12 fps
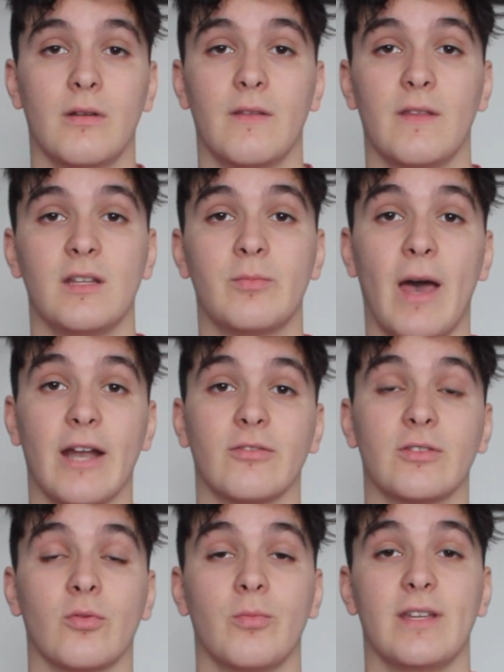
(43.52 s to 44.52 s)
These
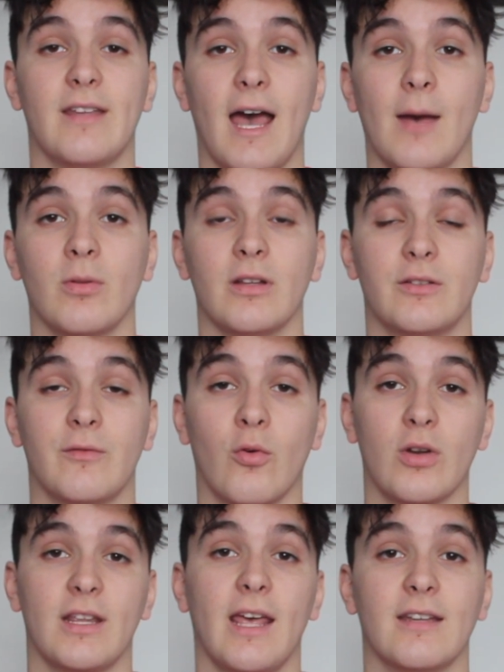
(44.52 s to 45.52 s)
batteries will be tabless
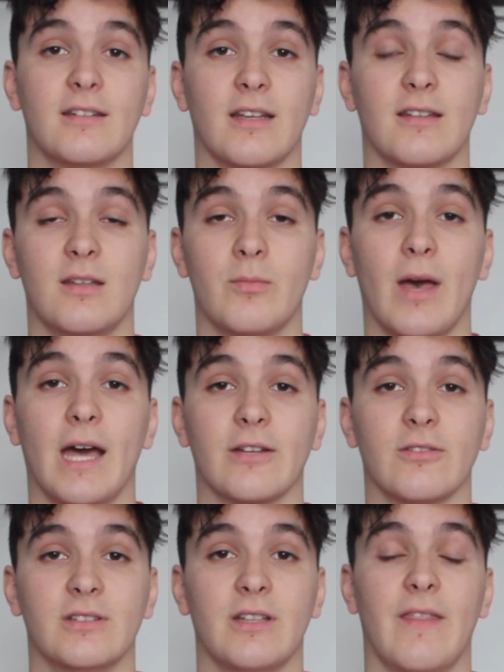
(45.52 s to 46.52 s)
4860
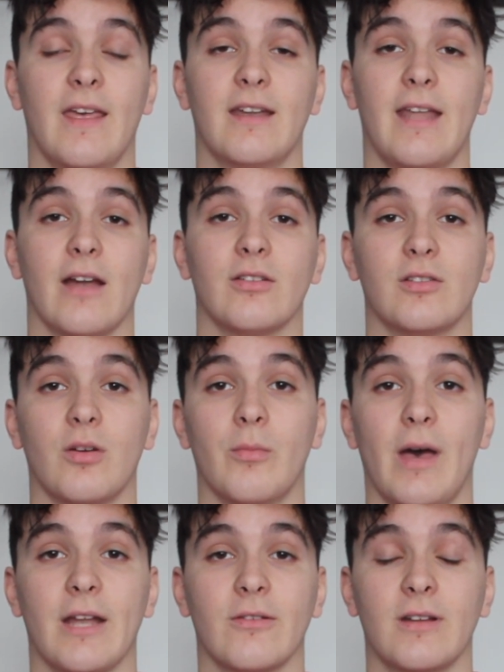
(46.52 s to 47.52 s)
batteries that they announced on
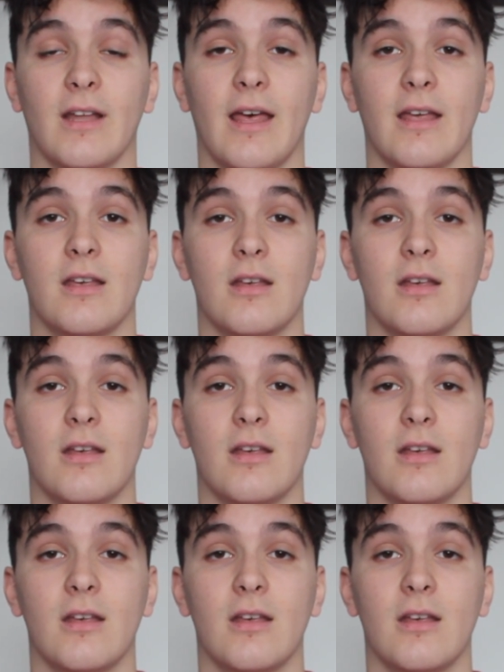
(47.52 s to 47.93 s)
Battery Day.